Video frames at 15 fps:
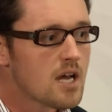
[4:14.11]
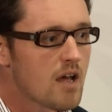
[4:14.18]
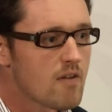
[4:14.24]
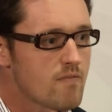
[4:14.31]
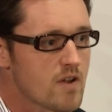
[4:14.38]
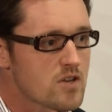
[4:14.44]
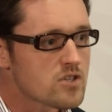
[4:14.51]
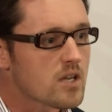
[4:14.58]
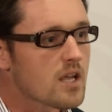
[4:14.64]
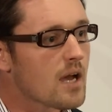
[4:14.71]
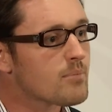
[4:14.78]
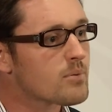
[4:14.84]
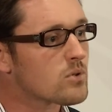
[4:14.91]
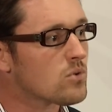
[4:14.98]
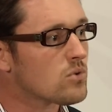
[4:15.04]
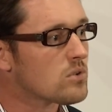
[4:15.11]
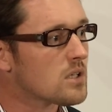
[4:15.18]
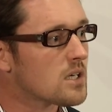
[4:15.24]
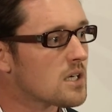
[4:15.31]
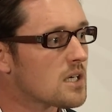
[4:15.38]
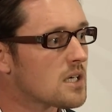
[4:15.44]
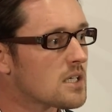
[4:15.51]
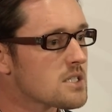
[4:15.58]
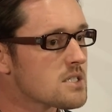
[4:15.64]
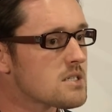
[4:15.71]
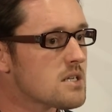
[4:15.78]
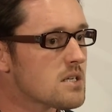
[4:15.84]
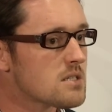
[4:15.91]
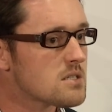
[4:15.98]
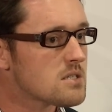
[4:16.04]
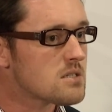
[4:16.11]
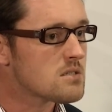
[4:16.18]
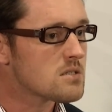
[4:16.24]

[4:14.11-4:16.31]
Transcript: Adventure Capital uh, sits.